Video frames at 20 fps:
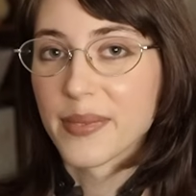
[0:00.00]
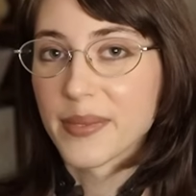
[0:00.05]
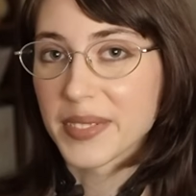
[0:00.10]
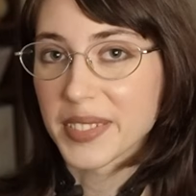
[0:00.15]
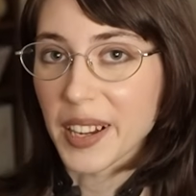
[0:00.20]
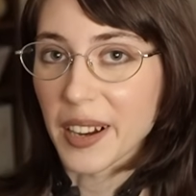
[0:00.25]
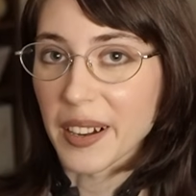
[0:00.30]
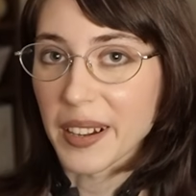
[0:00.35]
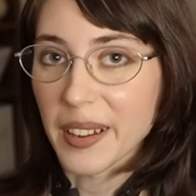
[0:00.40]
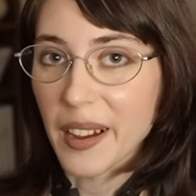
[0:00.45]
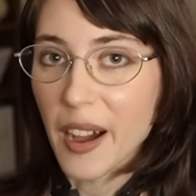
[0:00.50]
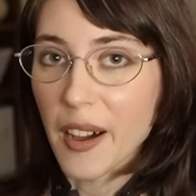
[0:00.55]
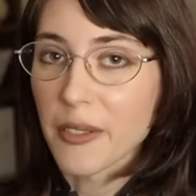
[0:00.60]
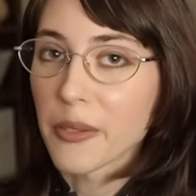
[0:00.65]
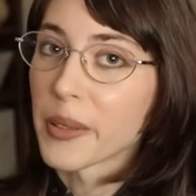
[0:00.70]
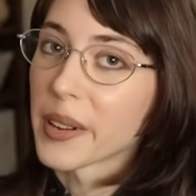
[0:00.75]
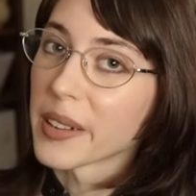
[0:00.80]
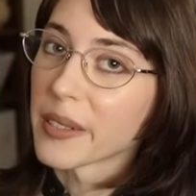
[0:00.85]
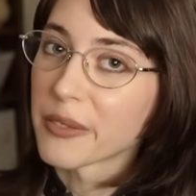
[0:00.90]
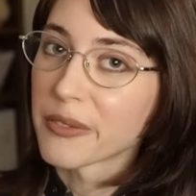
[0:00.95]
Starting
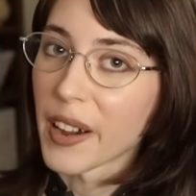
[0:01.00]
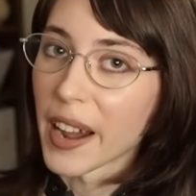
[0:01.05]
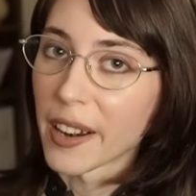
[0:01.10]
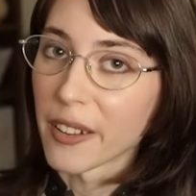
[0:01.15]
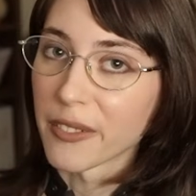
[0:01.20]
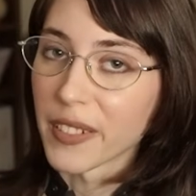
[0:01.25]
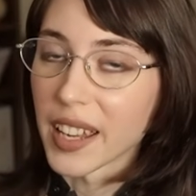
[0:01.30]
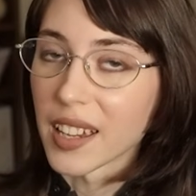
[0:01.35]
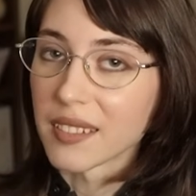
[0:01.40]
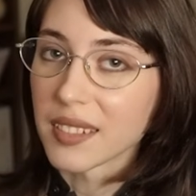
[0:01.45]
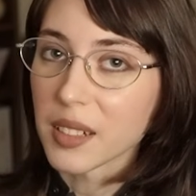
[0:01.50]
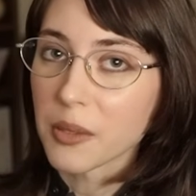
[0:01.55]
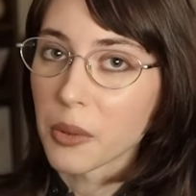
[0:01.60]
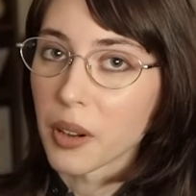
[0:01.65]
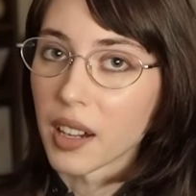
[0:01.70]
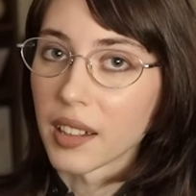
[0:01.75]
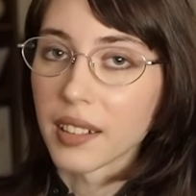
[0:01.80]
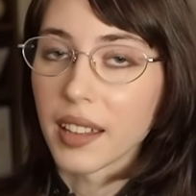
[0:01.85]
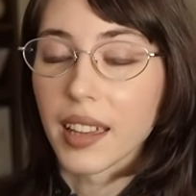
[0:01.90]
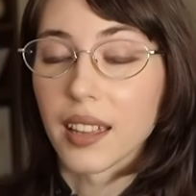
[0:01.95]
off with Final Fantasy
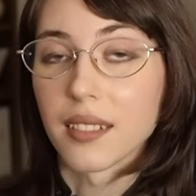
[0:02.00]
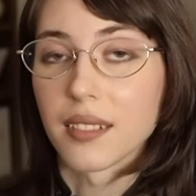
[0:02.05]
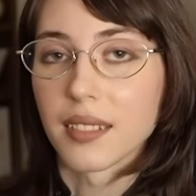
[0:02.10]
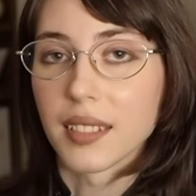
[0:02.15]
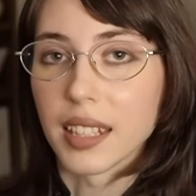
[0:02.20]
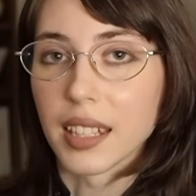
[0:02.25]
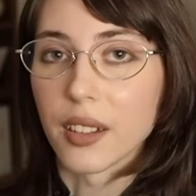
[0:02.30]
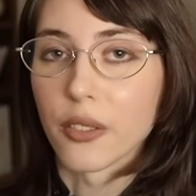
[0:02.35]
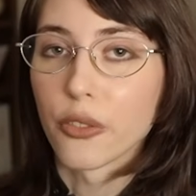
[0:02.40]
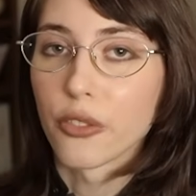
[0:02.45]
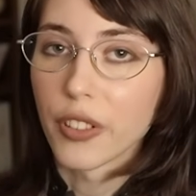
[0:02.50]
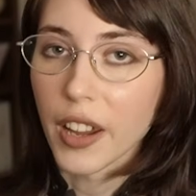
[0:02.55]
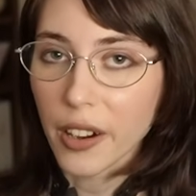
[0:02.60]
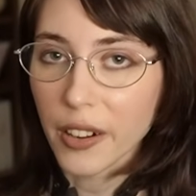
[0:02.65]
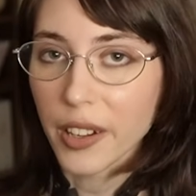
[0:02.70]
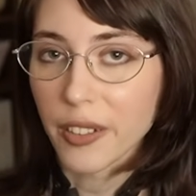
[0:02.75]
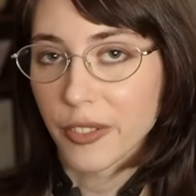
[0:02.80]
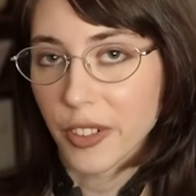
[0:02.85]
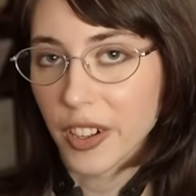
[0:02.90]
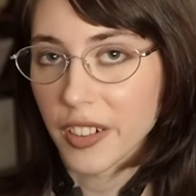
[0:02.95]
I is the
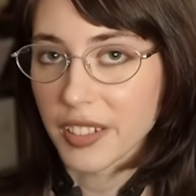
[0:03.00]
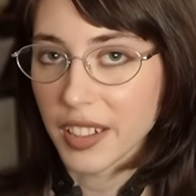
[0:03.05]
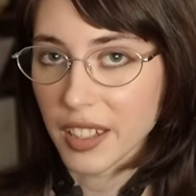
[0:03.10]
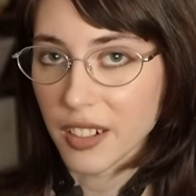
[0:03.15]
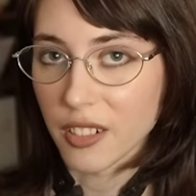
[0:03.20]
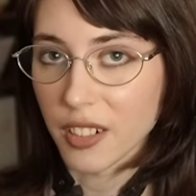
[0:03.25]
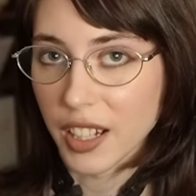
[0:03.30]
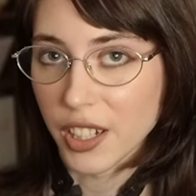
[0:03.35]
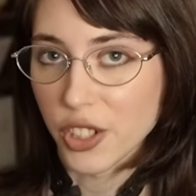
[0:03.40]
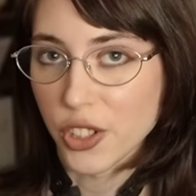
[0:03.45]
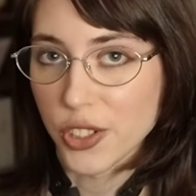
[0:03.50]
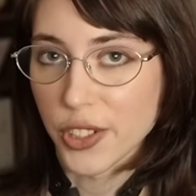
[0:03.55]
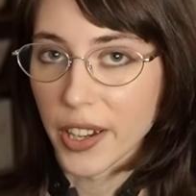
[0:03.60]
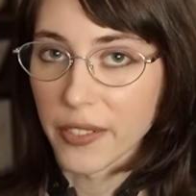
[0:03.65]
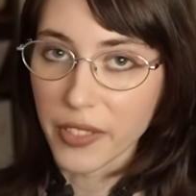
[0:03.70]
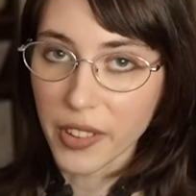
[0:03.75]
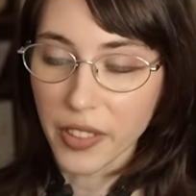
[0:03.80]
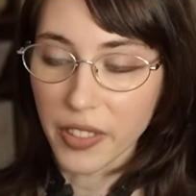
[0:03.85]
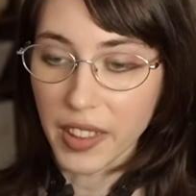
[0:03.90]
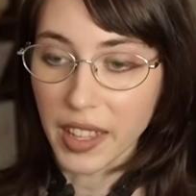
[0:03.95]
very first iteration
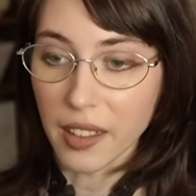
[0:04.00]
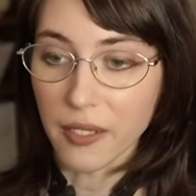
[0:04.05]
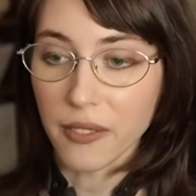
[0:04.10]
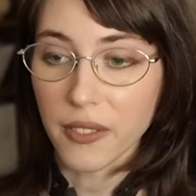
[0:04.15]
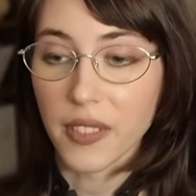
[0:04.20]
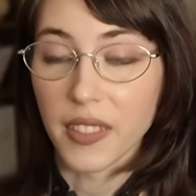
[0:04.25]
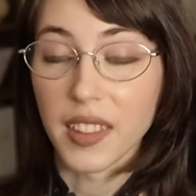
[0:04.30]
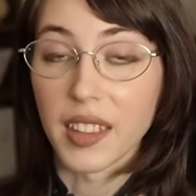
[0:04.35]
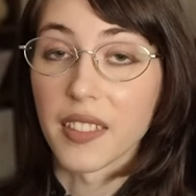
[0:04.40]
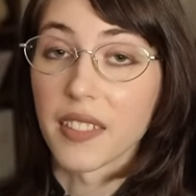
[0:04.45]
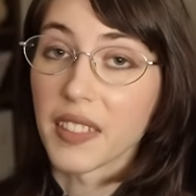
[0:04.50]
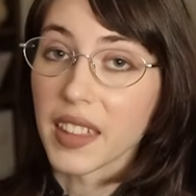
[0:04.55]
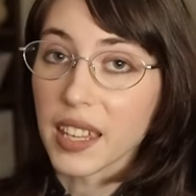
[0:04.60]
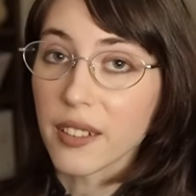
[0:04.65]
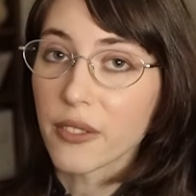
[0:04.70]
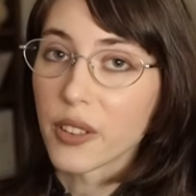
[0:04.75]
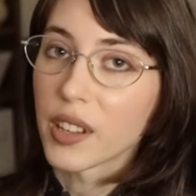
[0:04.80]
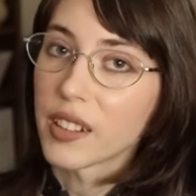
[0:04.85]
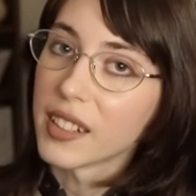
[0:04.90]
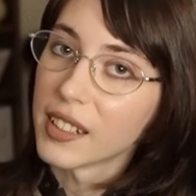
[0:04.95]
of the Thief
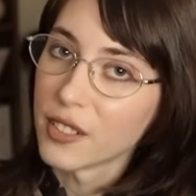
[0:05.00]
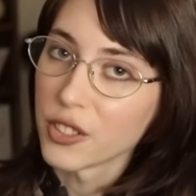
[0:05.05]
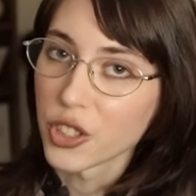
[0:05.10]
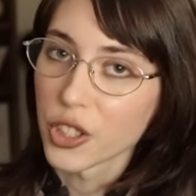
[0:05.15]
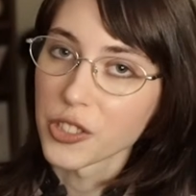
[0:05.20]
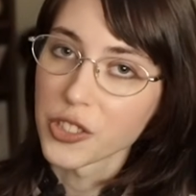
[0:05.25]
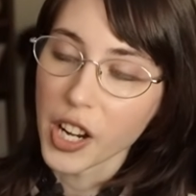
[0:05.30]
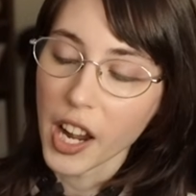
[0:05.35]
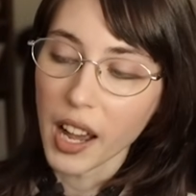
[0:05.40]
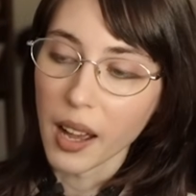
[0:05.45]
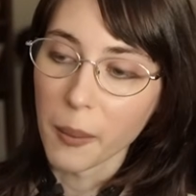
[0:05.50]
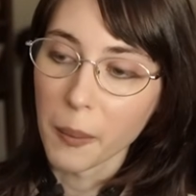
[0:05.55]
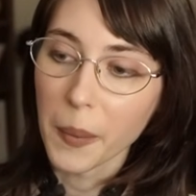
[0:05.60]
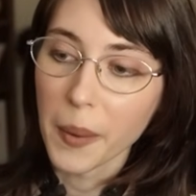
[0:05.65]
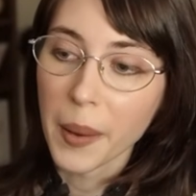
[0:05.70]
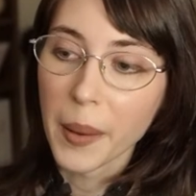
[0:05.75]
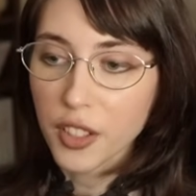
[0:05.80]
Ninja job.